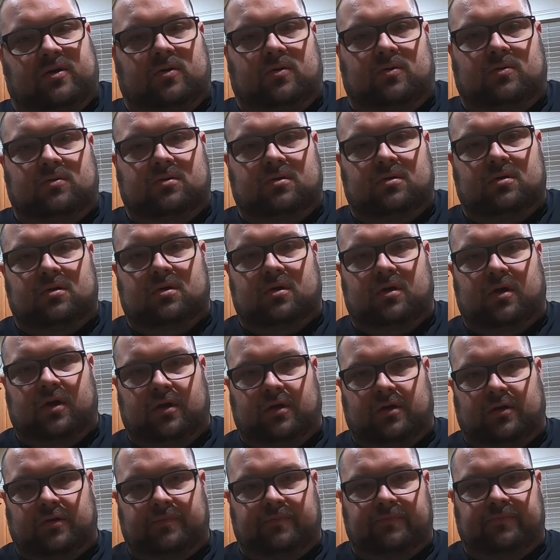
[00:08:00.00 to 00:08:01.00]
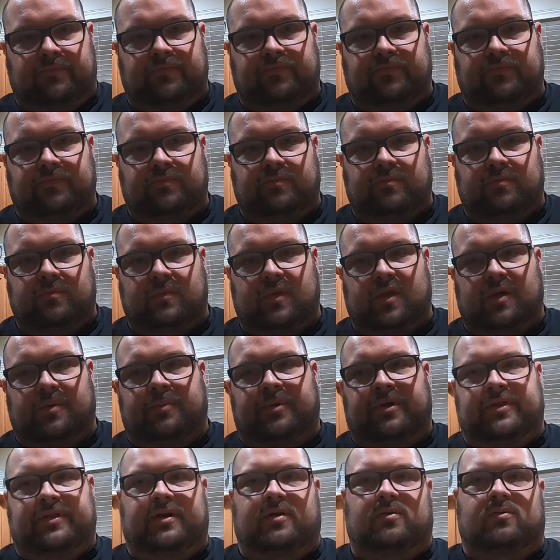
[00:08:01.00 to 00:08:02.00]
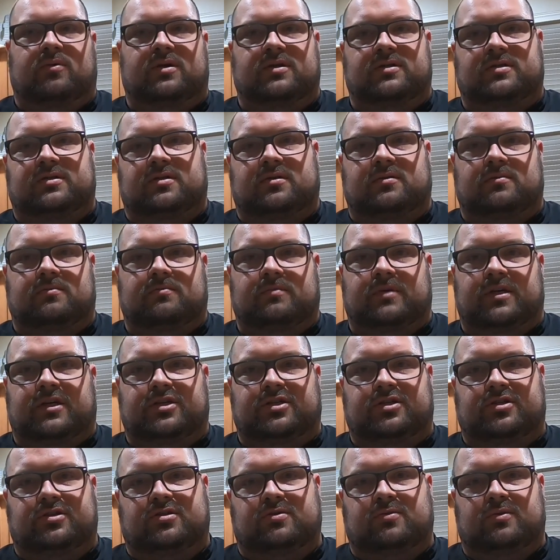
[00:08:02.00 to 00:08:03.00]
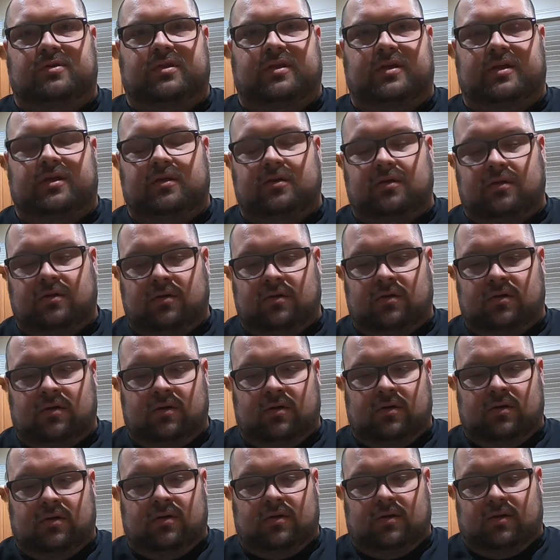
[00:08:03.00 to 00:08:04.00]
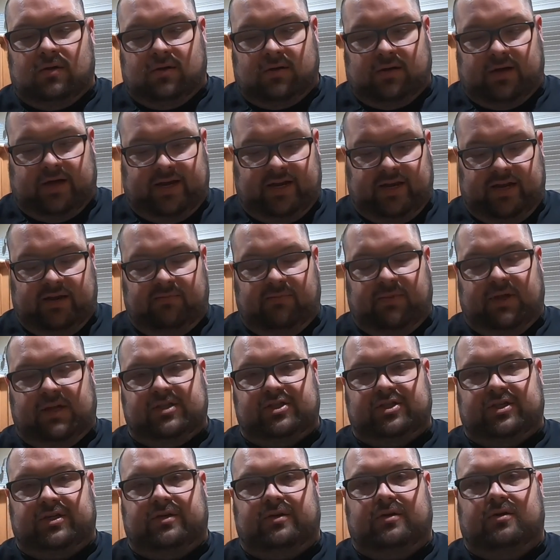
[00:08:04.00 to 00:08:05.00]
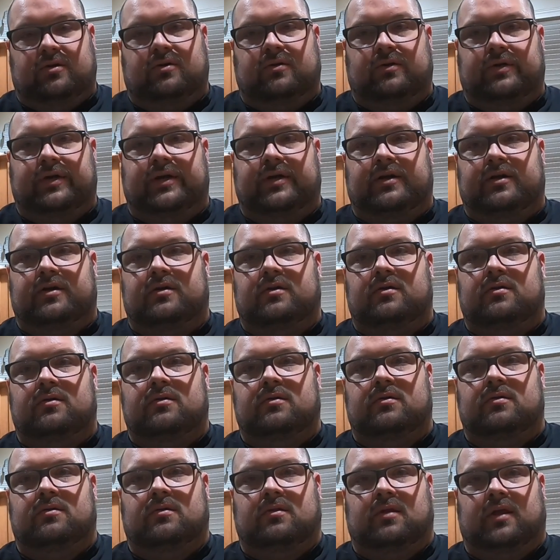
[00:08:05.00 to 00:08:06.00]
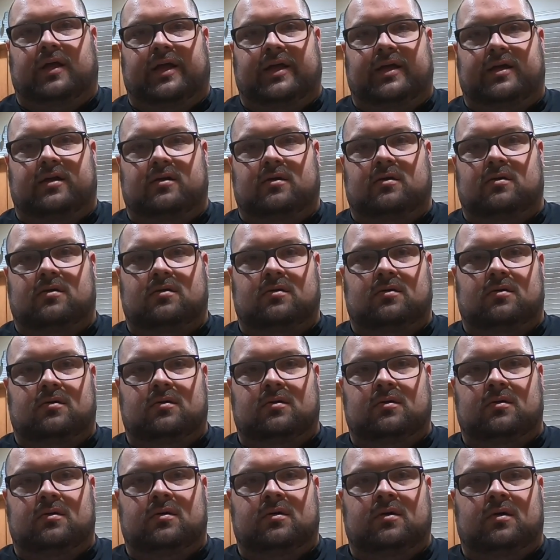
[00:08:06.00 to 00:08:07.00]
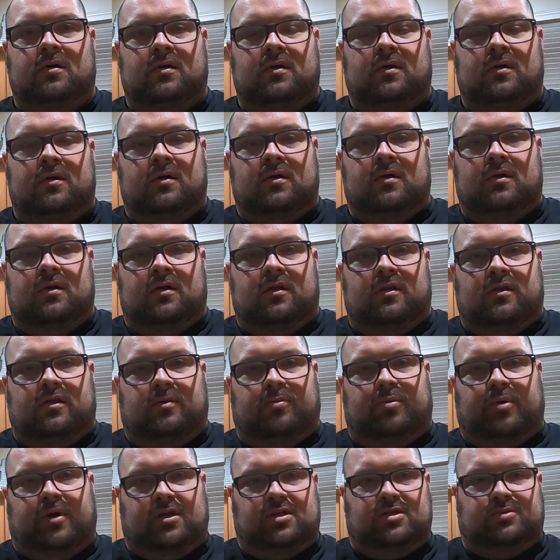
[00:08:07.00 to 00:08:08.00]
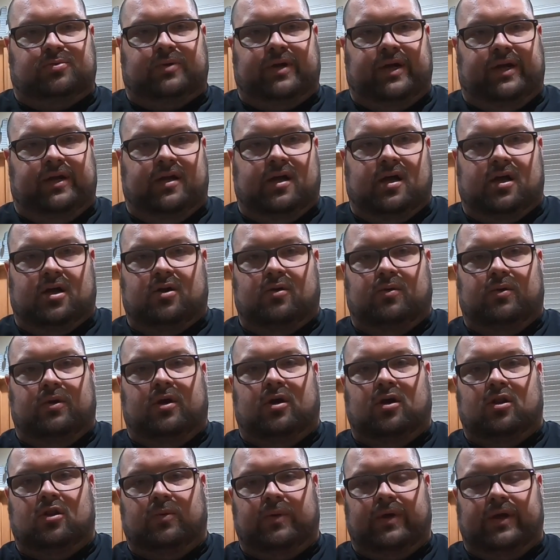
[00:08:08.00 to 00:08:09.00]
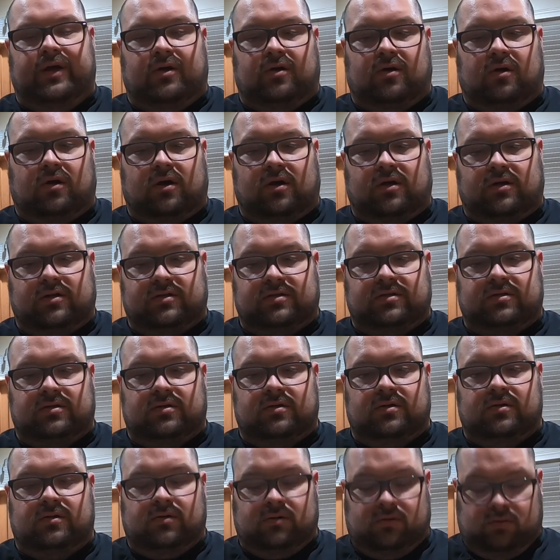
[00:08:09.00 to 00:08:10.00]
gold. Um, but there was some issues with it I did mention earlier, like the punch plate not going all the way across